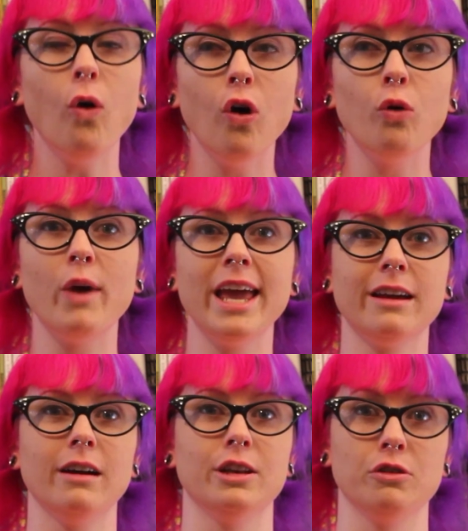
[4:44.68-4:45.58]
All
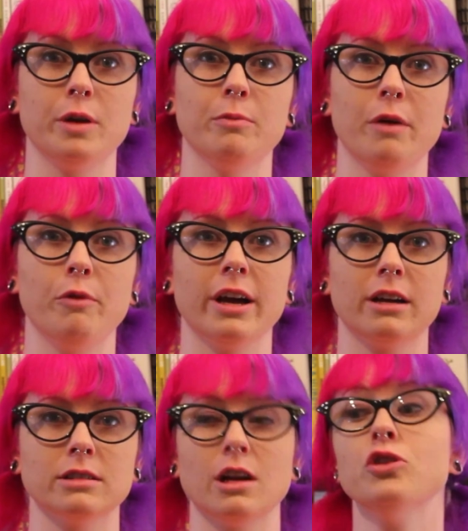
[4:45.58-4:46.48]
week I annoyed my
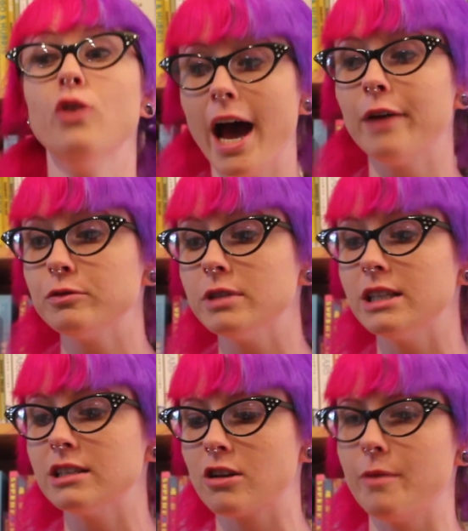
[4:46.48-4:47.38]
work. I was like, you have to
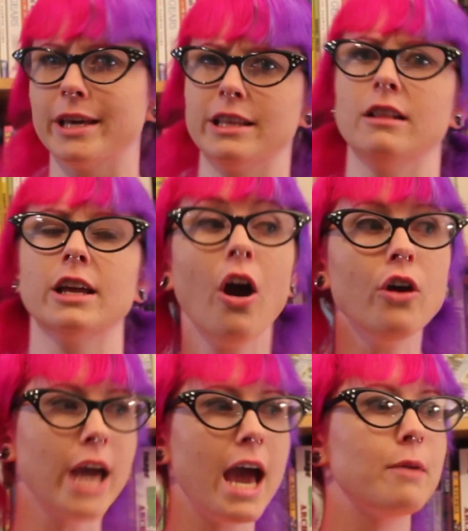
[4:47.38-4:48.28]
read this comic. And they're like,
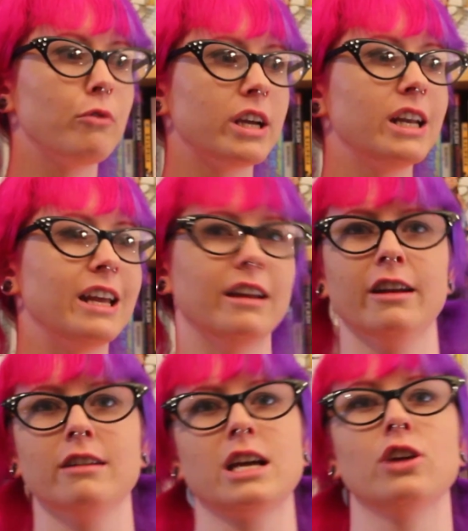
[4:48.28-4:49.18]
okay, bring it in.
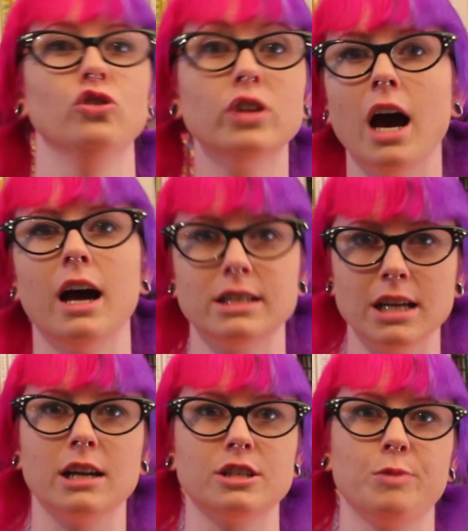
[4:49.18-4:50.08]
And I was like, you can't
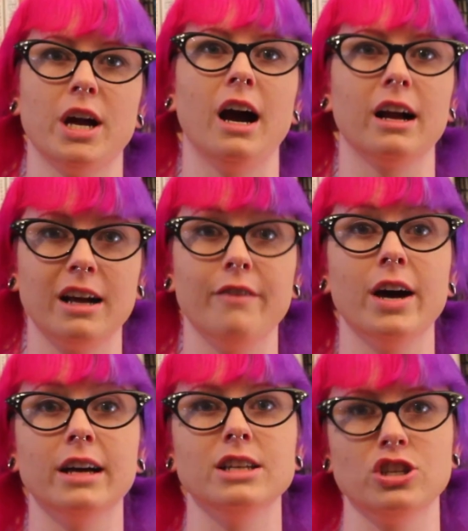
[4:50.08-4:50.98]
touch my
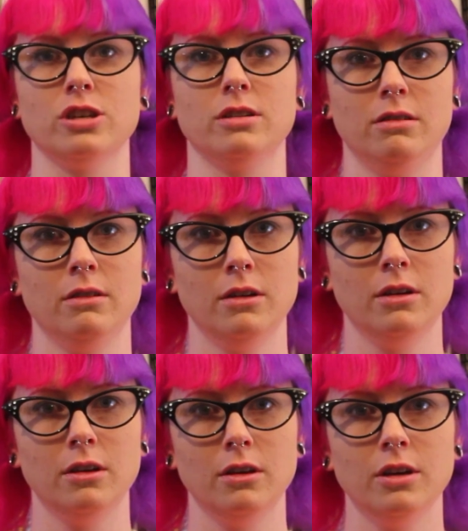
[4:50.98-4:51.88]
hardcover edition.
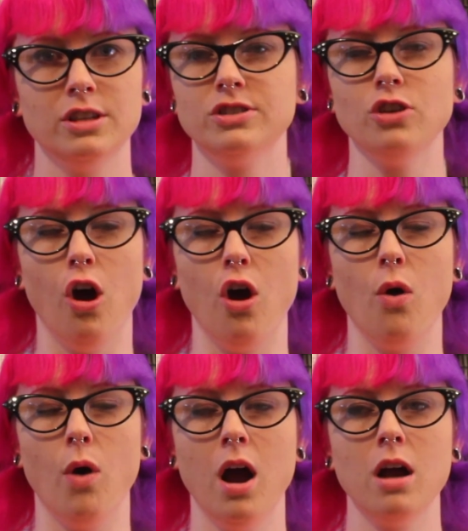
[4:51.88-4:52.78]

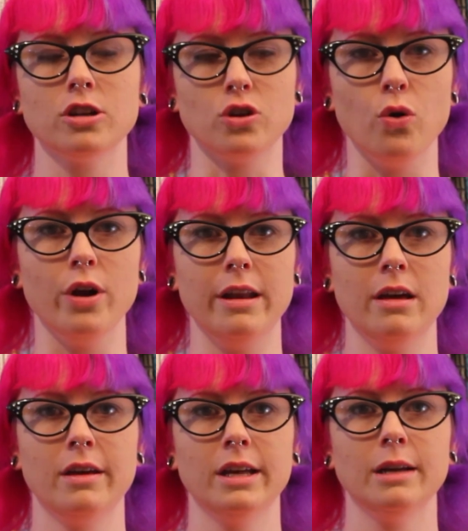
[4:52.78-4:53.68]
So good.
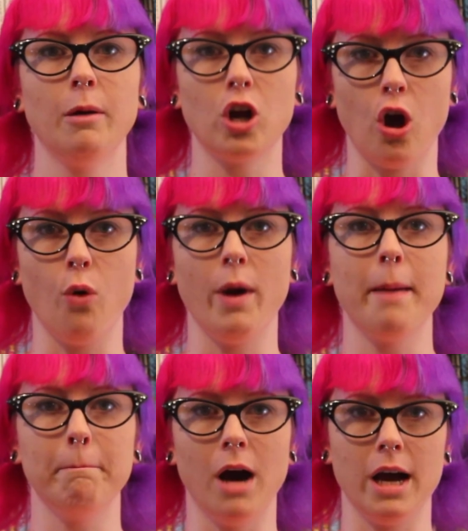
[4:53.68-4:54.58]
Go
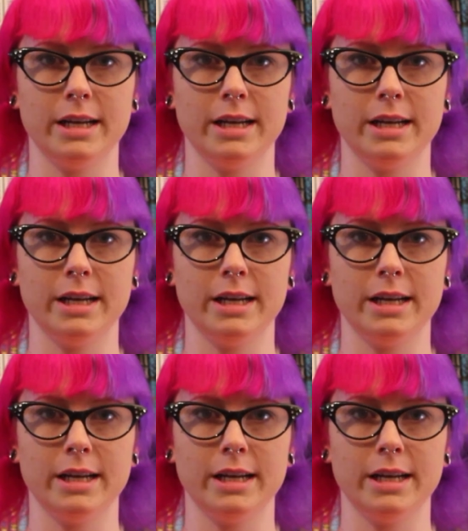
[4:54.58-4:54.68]
and buy